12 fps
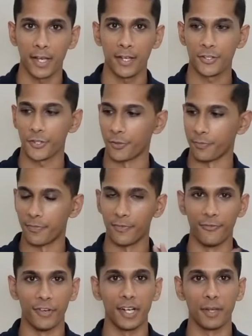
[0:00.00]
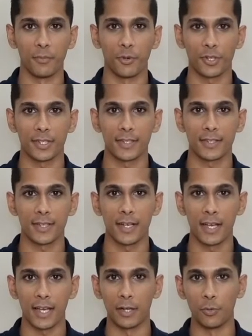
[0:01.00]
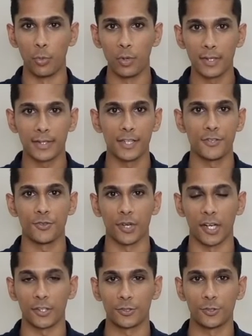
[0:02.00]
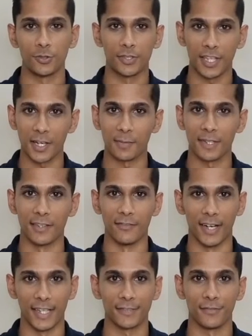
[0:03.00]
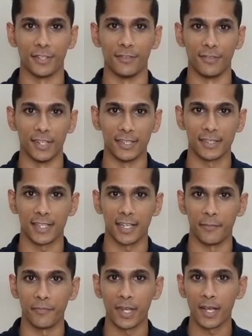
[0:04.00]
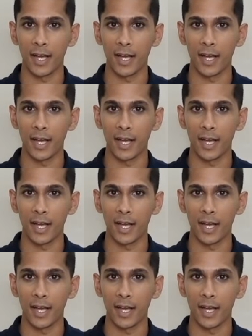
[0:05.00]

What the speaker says: So very important, it will teach you how to set up the device for the first time,